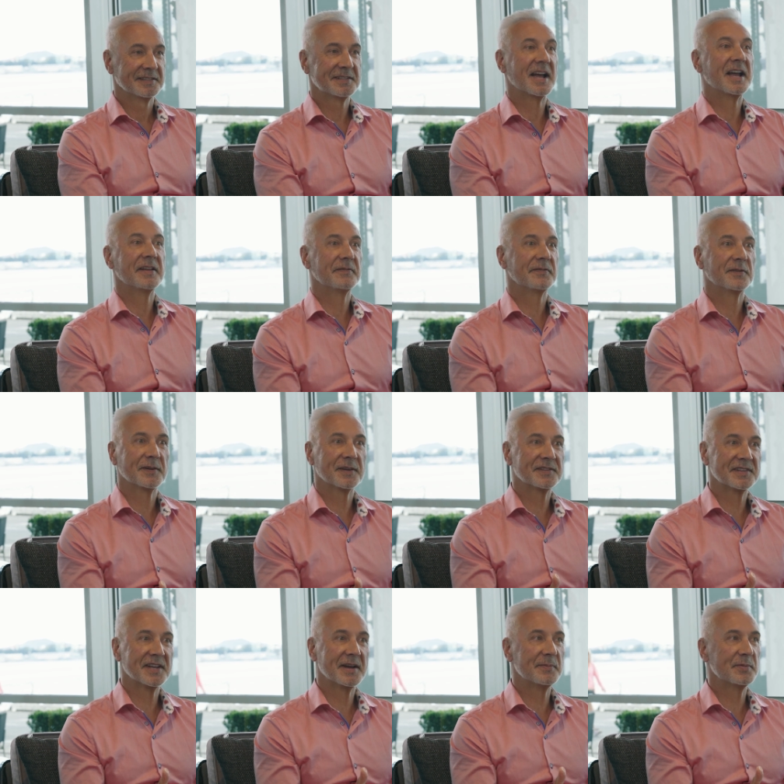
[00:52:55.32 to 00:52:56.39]
Dave, for
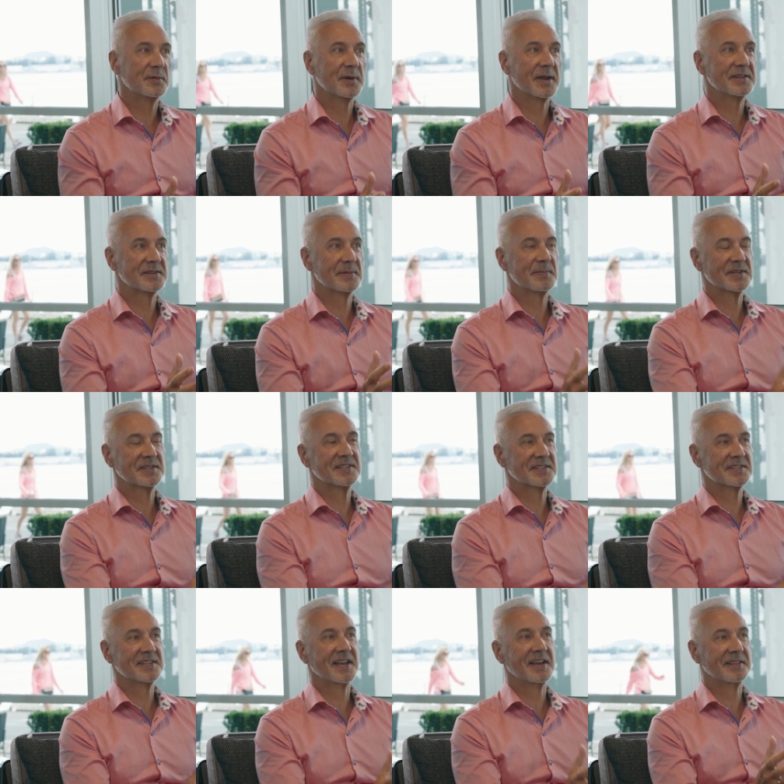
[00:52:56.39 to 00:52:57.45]
example, has a
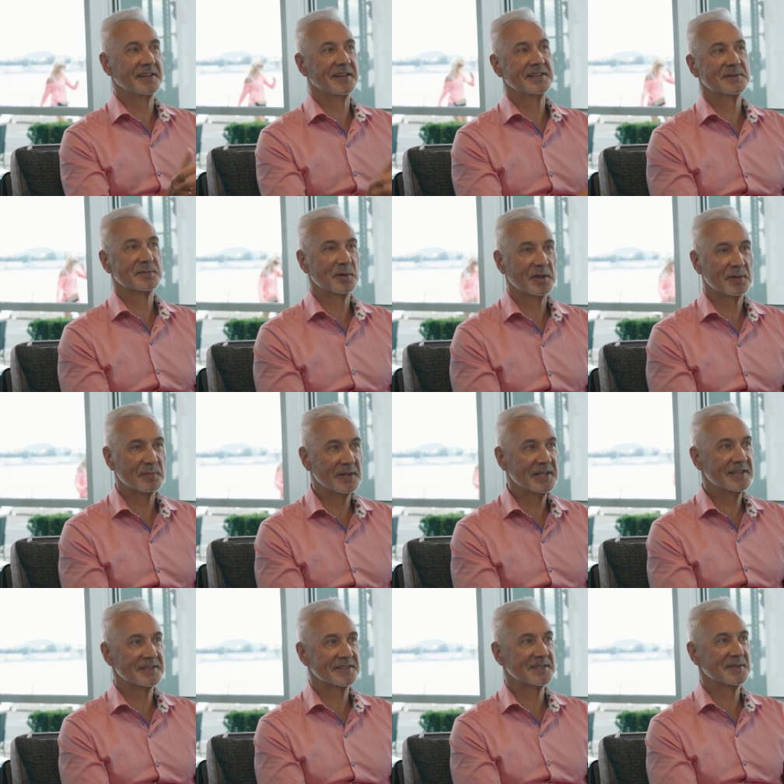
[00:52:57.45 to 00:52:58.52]
business now that is worth
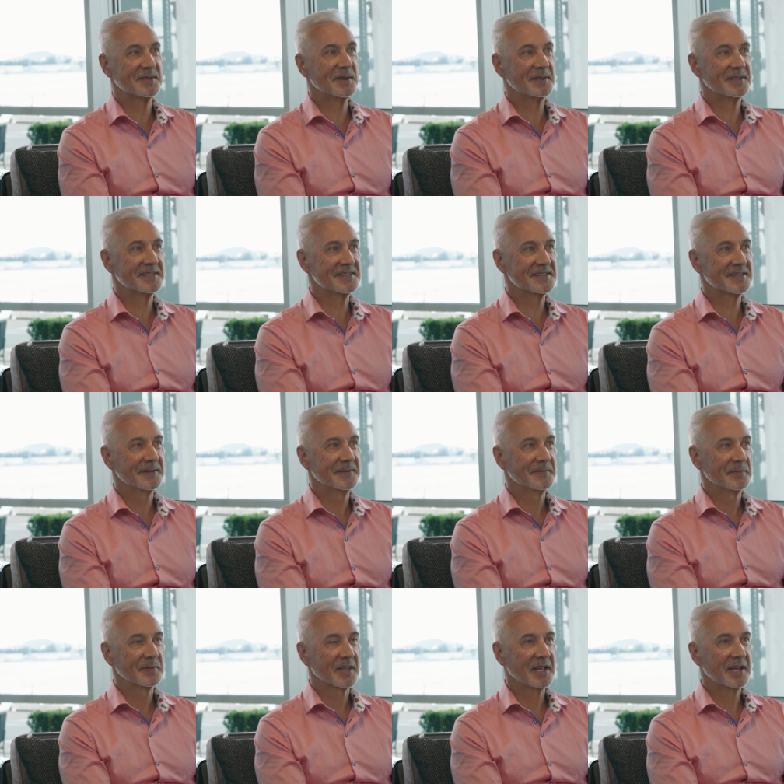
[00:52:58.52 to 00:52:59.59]
millions of dollars. Yeah.
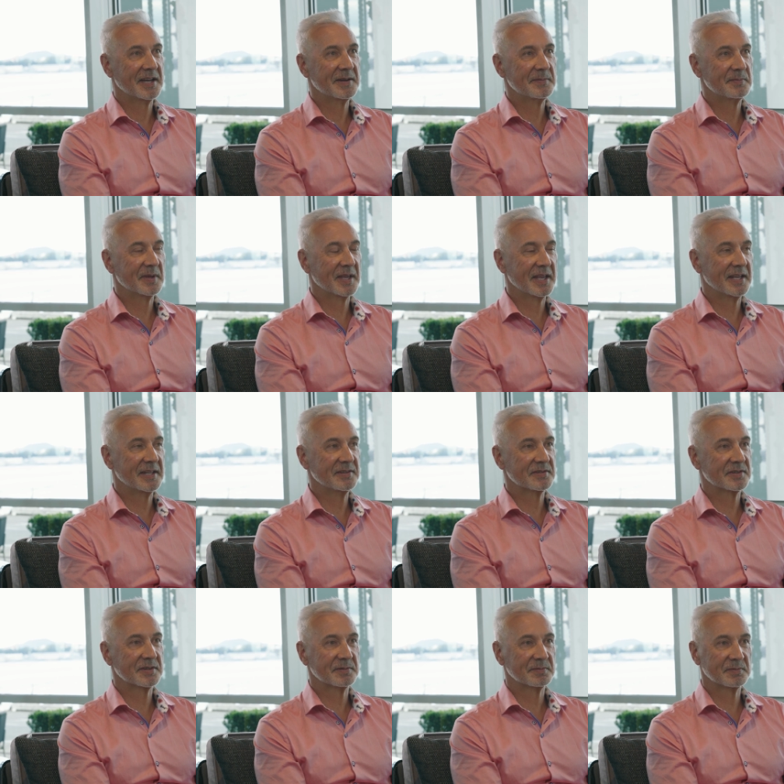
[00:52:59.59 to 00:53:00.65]
Um, and,
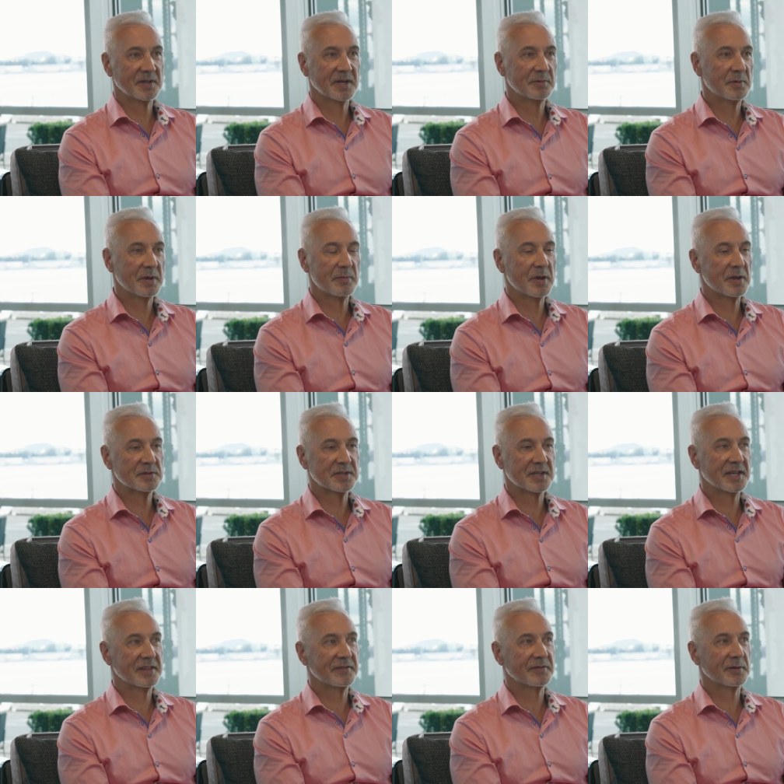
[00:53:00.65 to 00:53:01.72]
you know, we worked
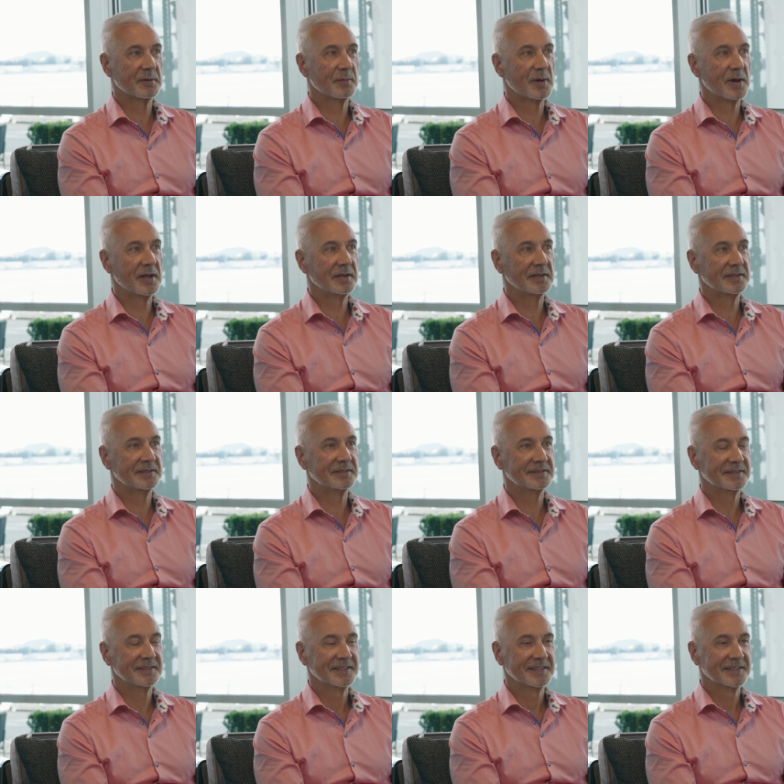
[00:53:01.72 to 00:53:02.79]
together for a while and
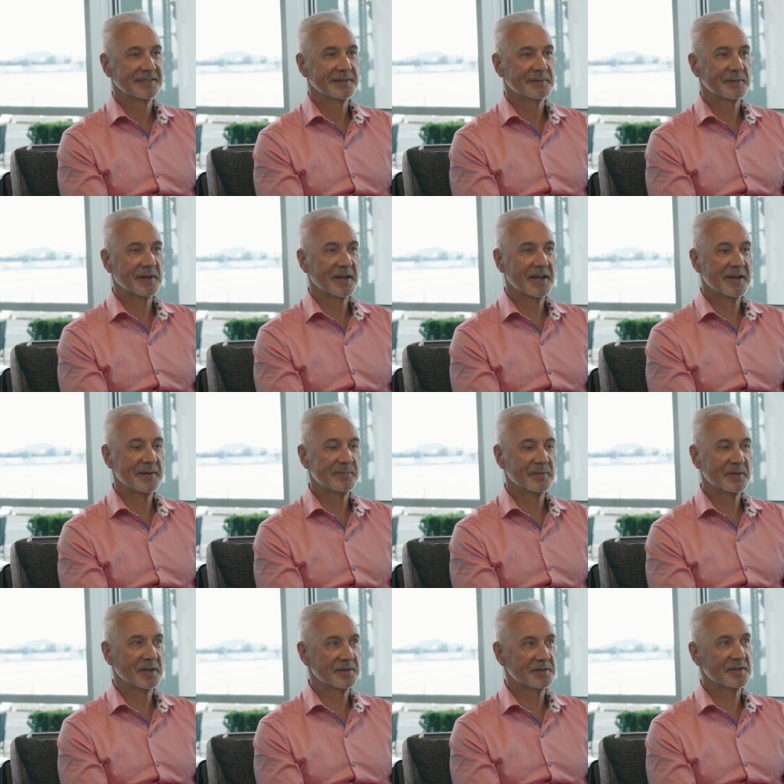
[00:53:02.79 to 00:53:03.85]
um,
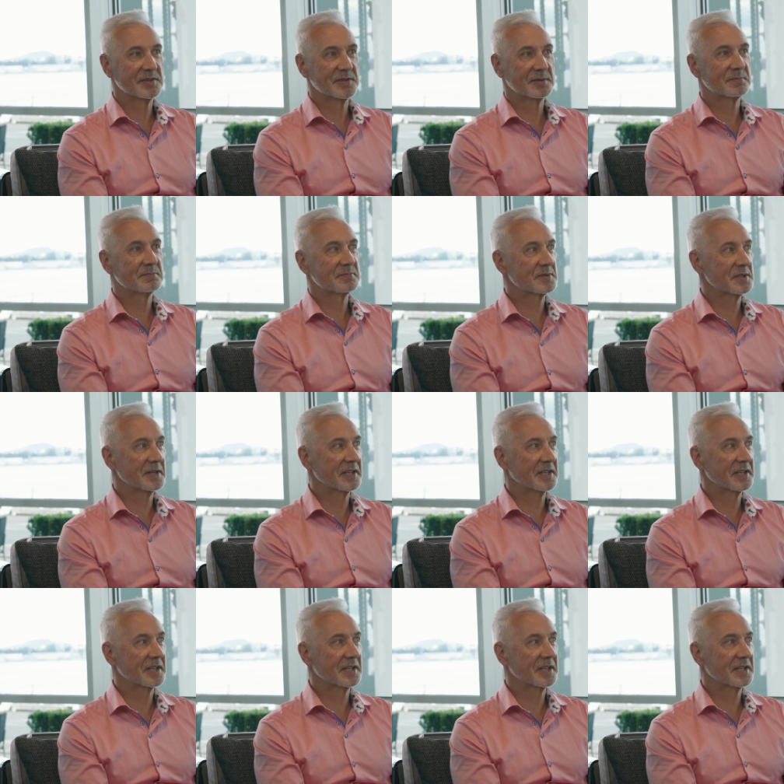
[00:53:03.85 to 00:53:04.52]
I just sort